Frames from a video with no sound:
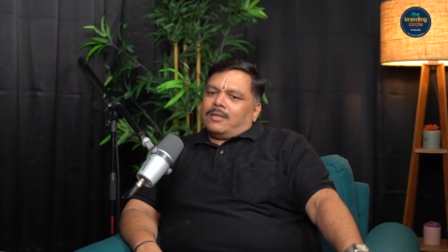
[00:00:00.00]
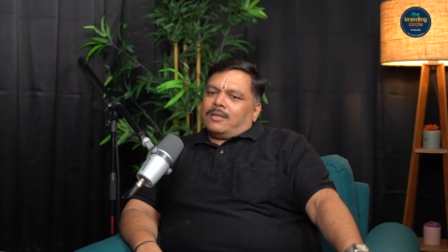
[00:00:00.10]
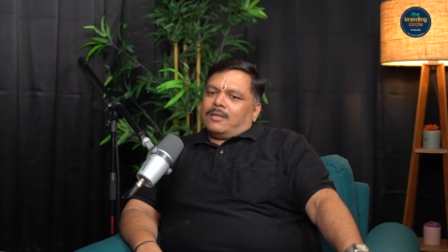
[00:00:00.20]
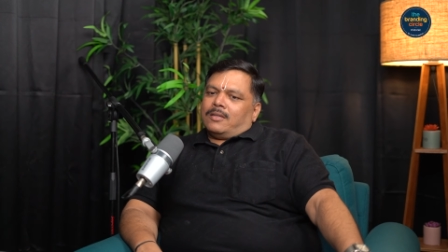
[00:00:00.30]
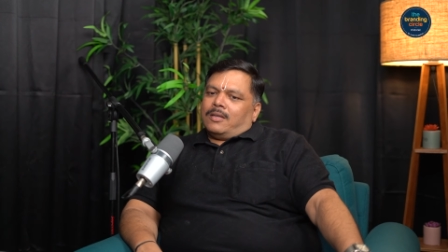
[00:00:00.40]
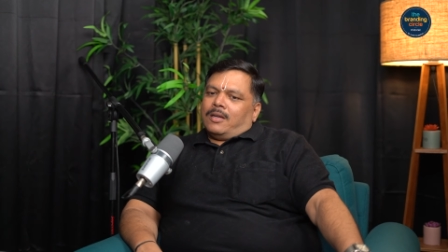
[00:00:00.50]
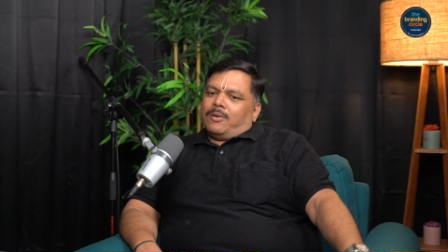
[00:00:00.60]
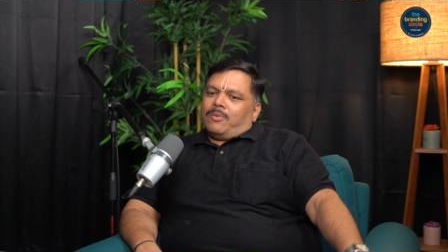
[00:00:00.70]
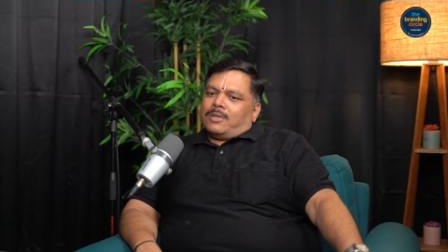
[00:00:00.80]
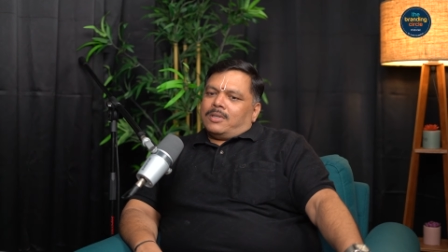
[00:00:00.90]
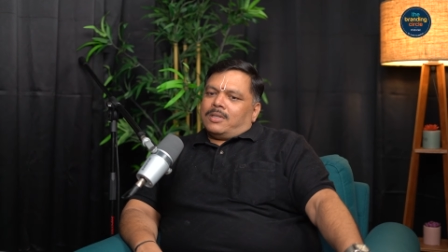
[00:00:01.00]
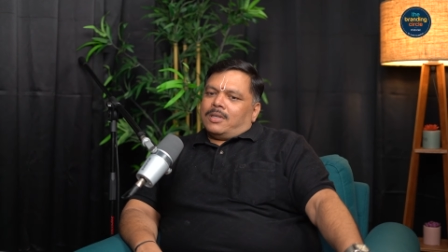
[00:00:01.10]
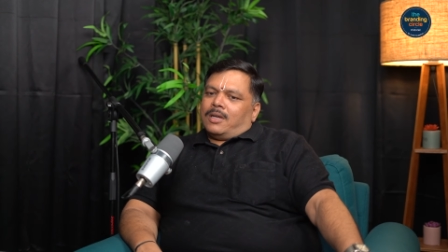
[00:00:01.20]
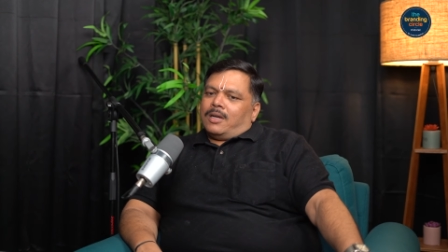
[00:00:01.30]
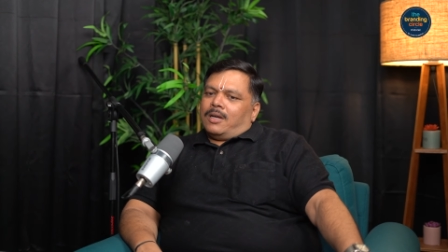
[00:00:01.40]
See, it was,
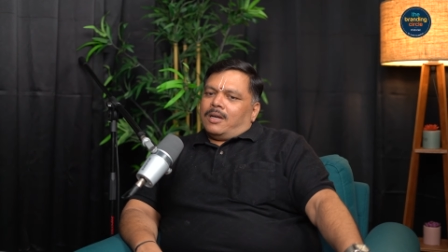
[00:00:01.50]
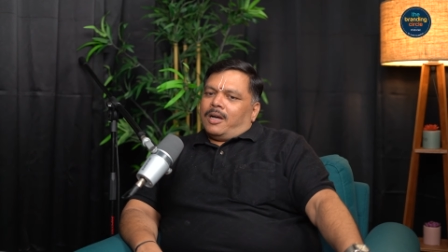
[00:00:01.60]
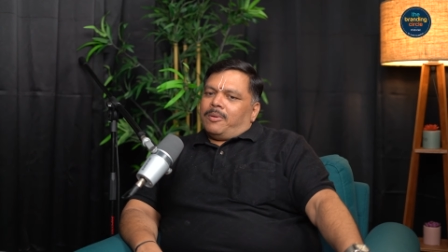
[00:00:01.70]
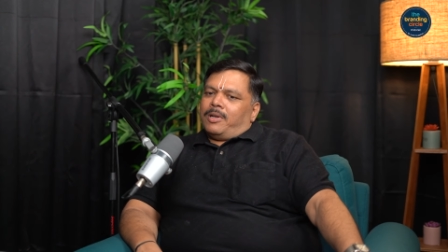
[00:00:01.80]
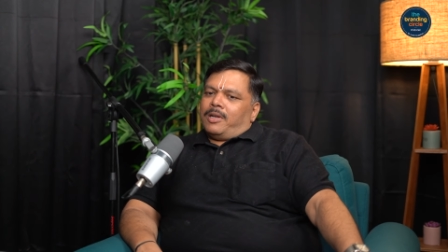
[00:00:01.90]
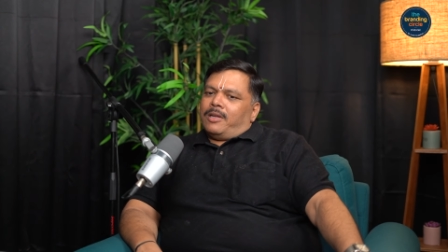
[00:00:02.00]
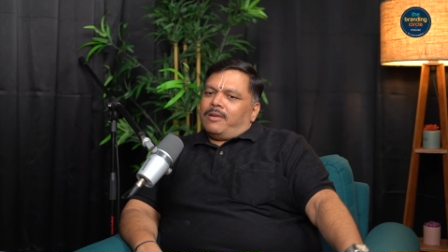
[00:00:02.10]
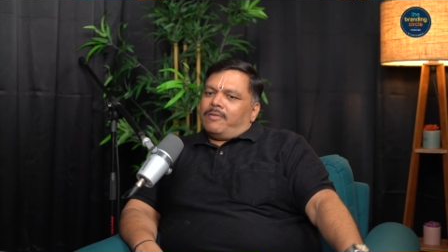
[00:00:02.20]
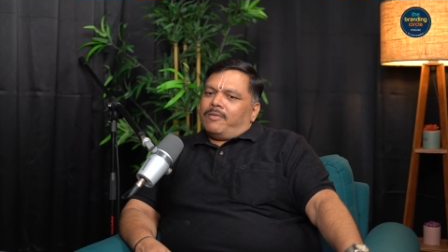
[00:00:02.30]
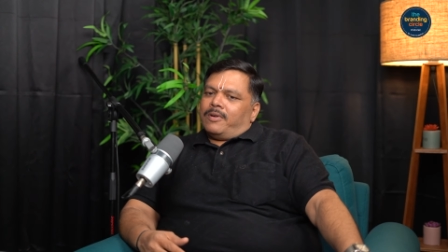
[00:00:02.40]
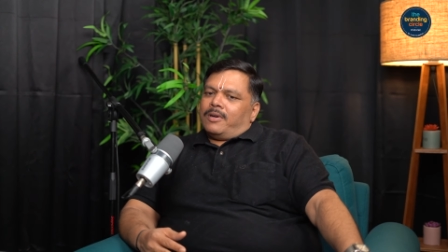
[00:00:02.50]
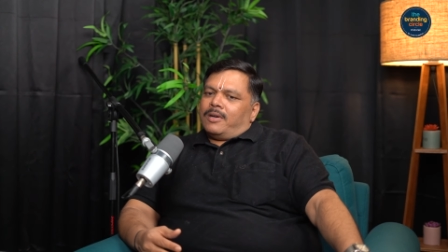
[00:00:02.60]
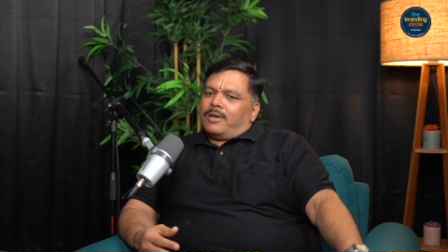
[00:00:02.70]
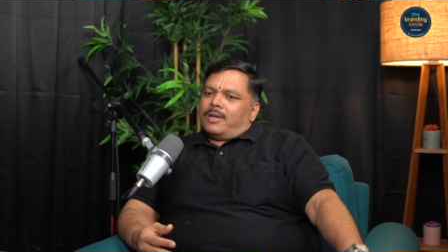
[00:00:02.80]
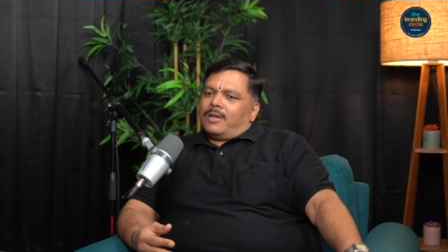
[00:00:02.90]
I believe,
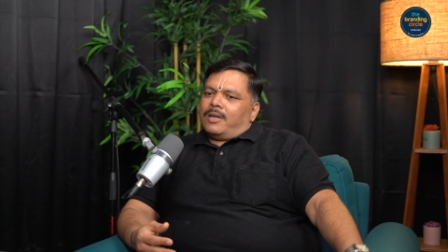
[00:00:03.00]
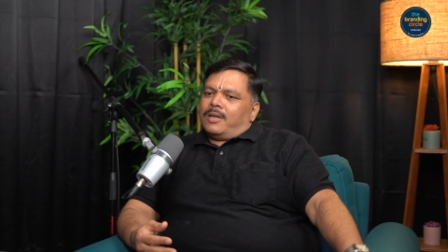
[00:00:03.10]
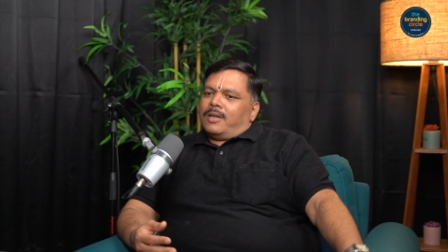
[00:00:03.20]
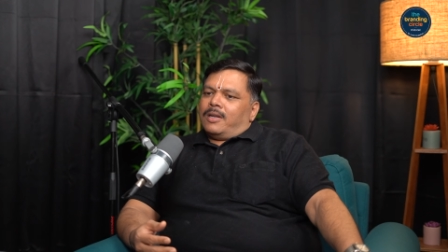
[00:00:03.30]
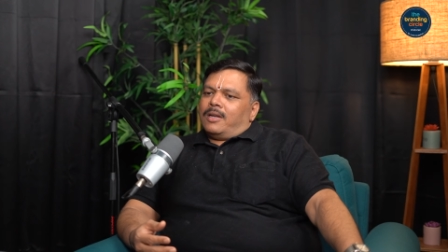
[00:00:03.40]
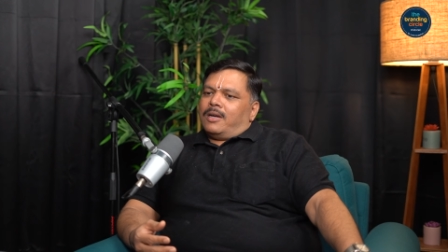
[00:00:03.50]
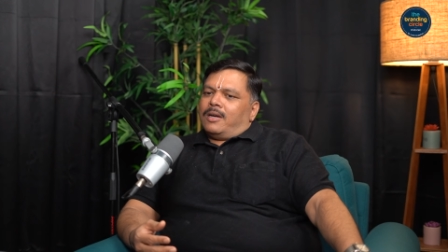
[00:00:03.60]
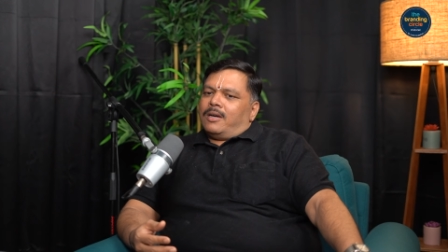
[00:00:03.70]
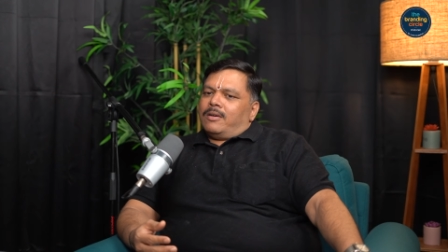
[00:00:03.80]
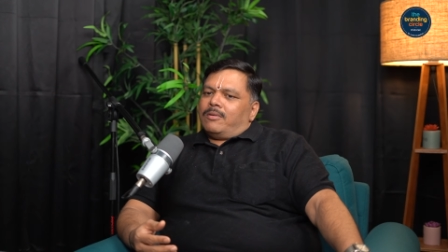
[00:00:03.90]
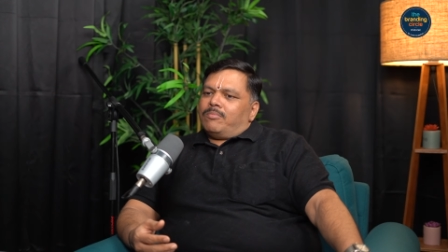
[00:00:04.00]
2-3